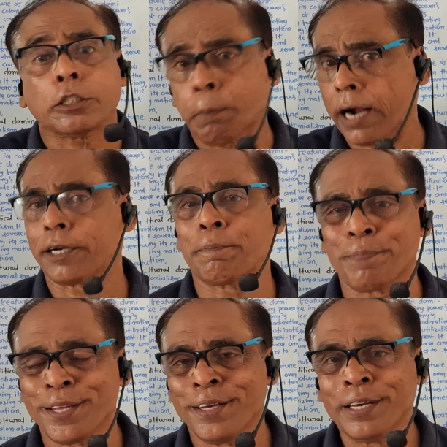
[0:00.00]
part,
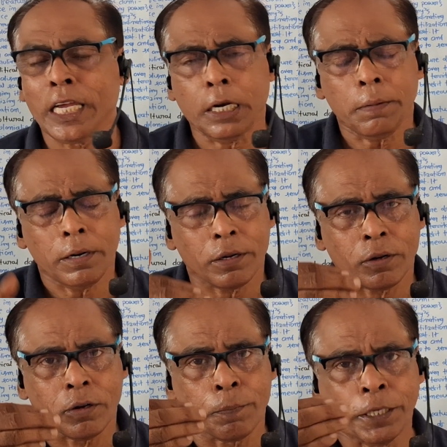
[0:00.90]
in
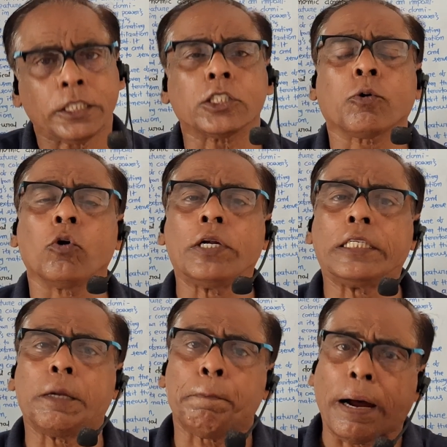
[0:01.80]
features of
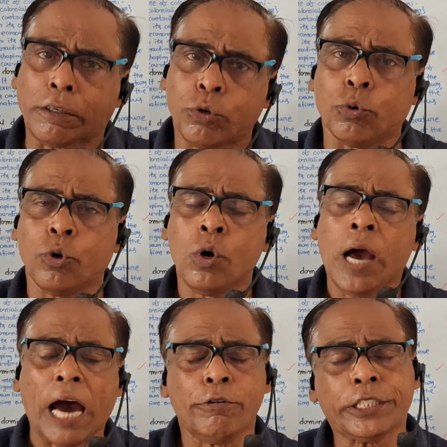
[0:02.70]
colonialism part 2,
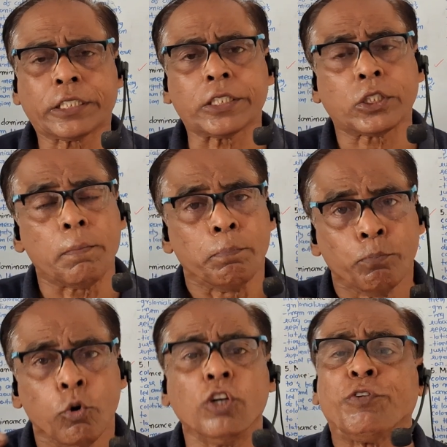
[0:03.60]
I will discuss some
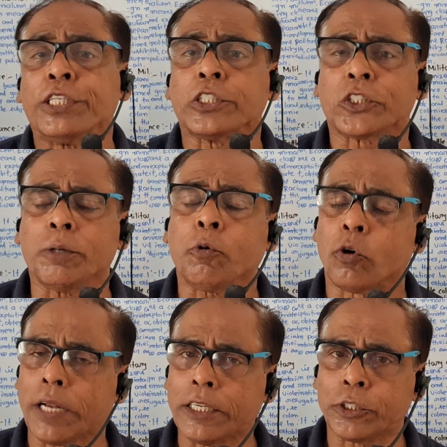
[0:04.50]
more features of
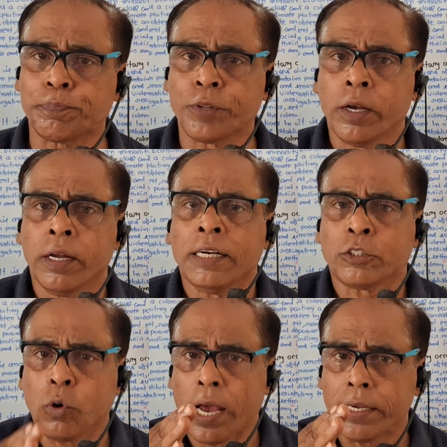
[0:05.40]
colonialism.
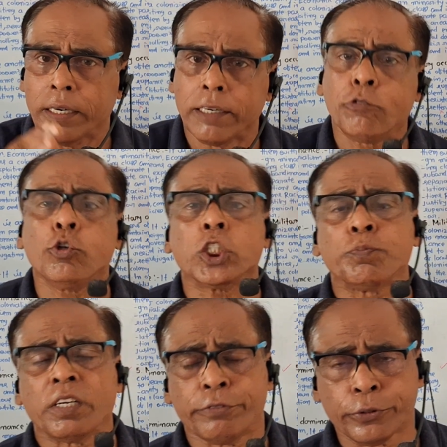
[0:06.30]
So I request
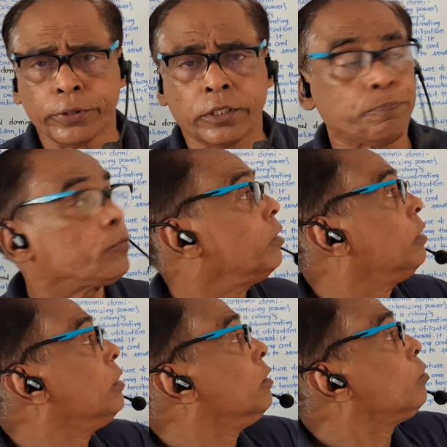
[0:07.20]
my viewers
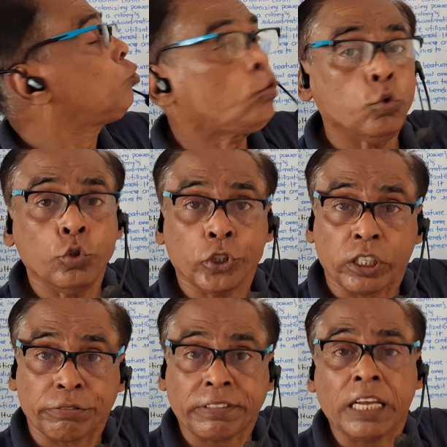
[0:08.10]
to
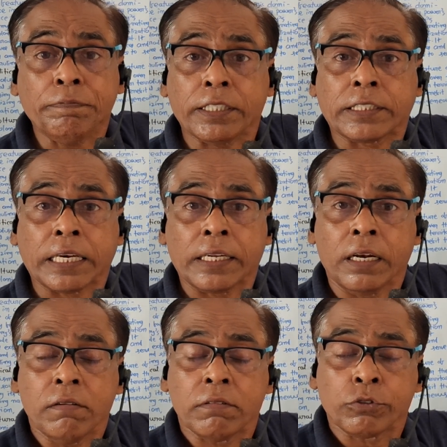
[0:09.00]
subscribe the
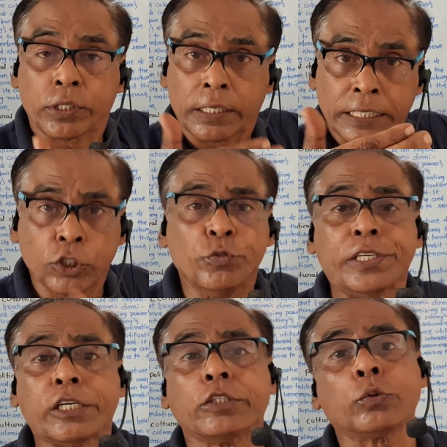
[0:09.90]
channel so that new
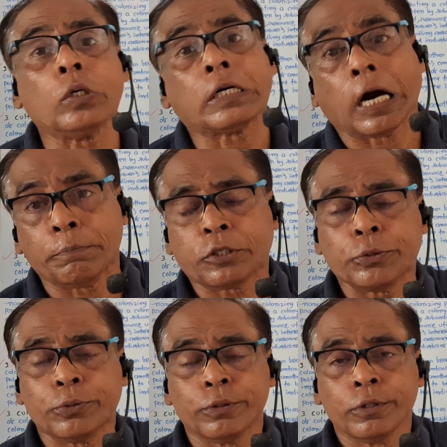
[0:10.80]
videos will come to
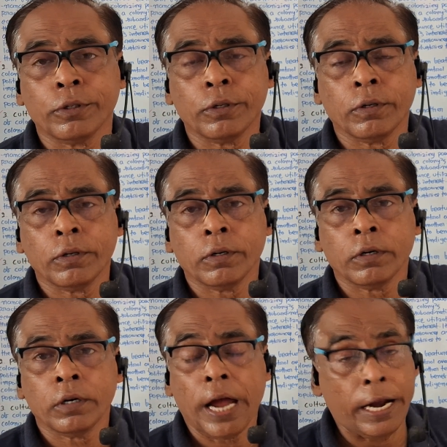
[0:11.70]
you,
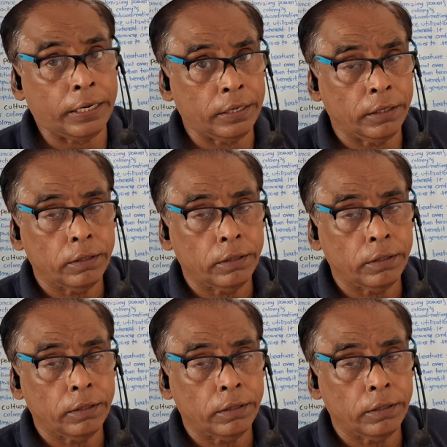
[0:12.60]
and